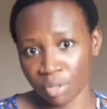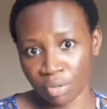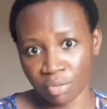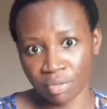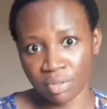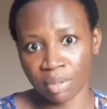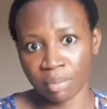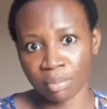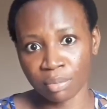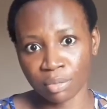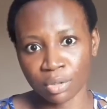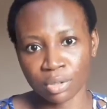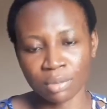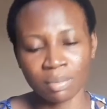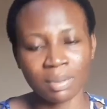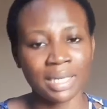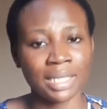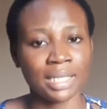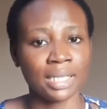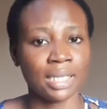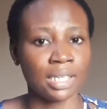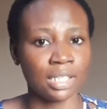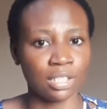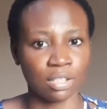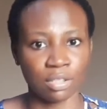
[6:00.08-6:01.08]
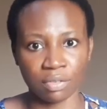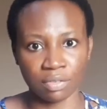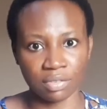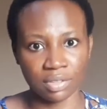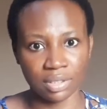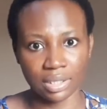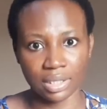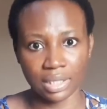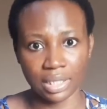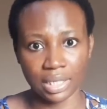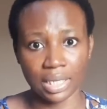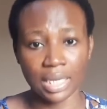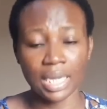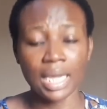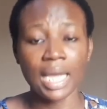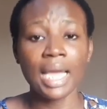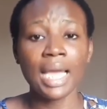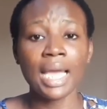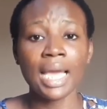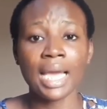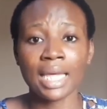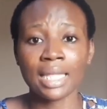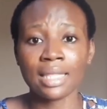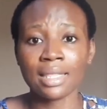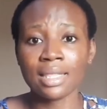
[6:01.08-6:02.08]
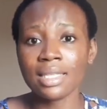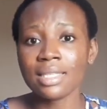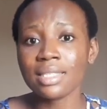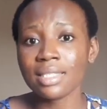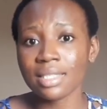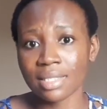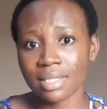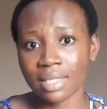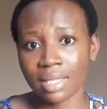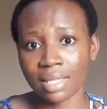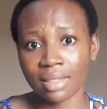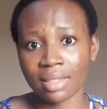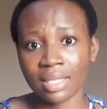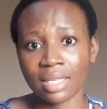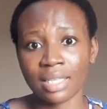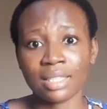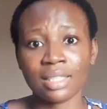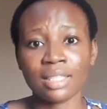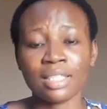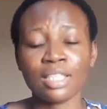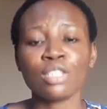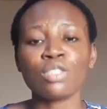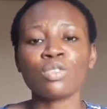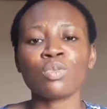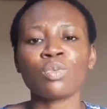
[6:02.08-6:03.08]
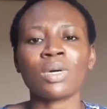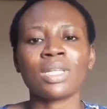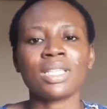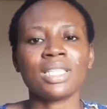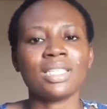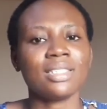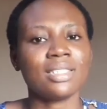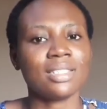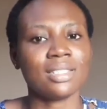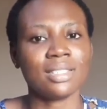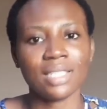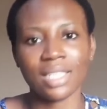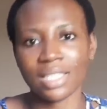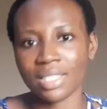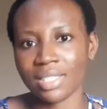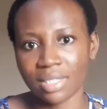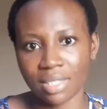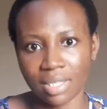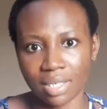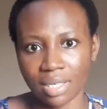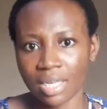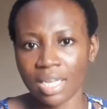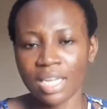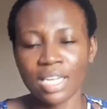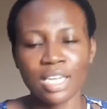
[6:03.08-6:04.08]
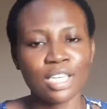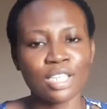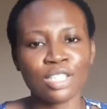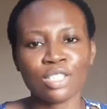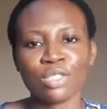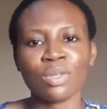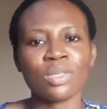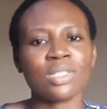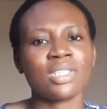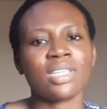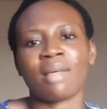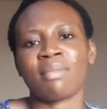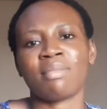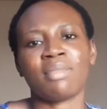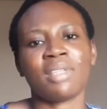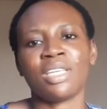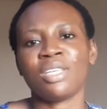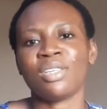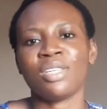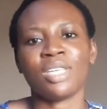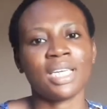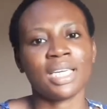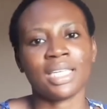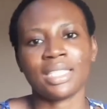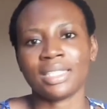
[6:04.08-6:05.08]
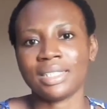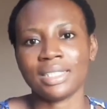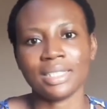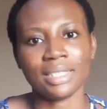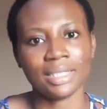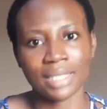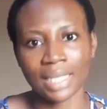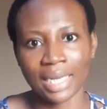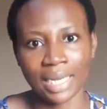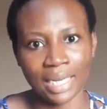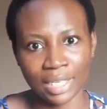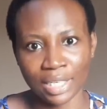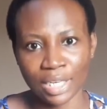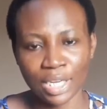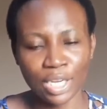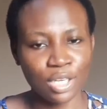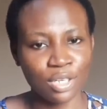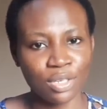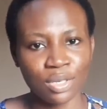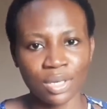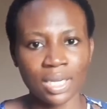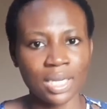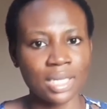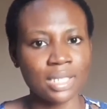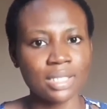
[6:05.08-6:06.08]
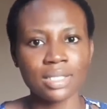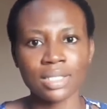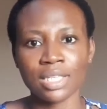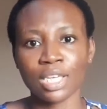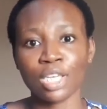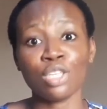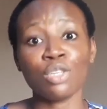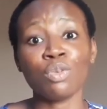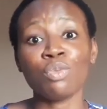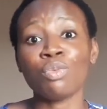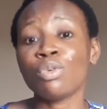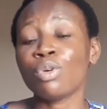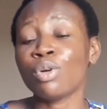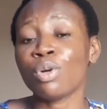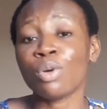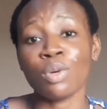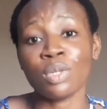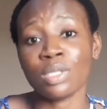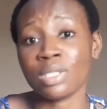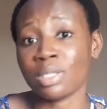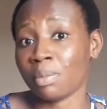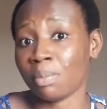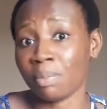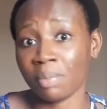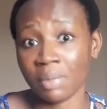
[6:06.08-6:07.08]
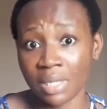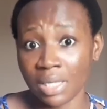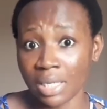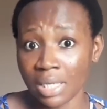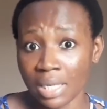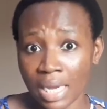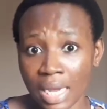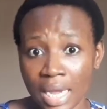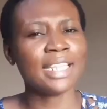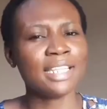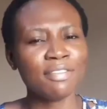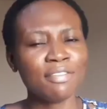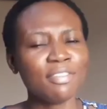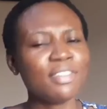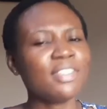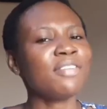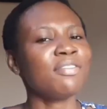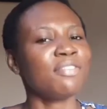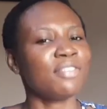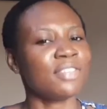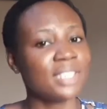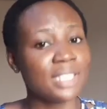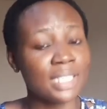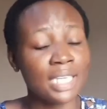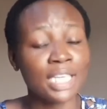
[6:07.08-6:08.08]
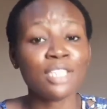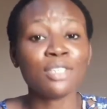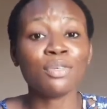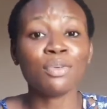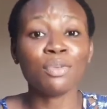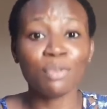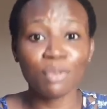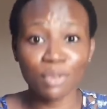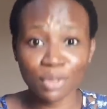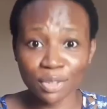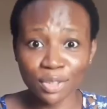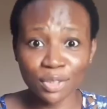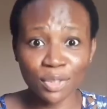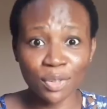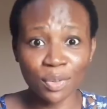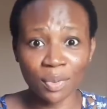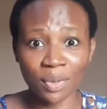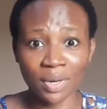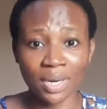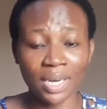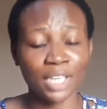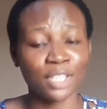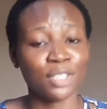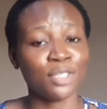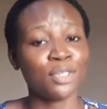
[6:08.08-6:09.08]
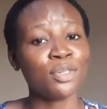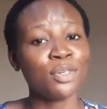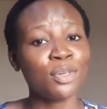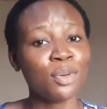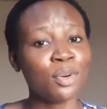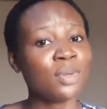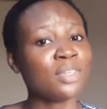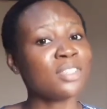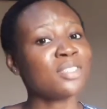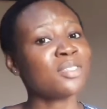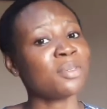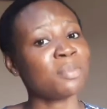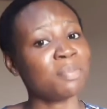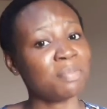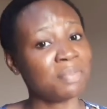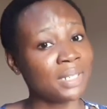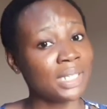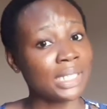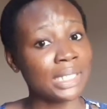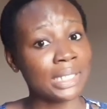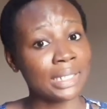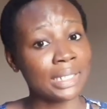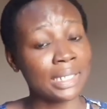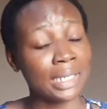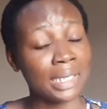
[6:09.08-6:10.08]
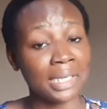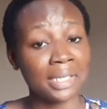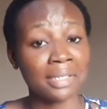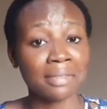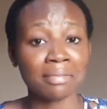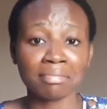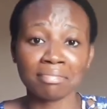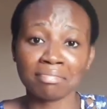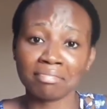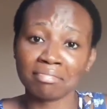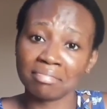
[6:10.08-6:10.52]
of the mood by the end of the day. And this is the thing. This one is nature. It's not something you can deny. You can't say you won't go to pee. And even if you say you won't go, are you going to pee in her?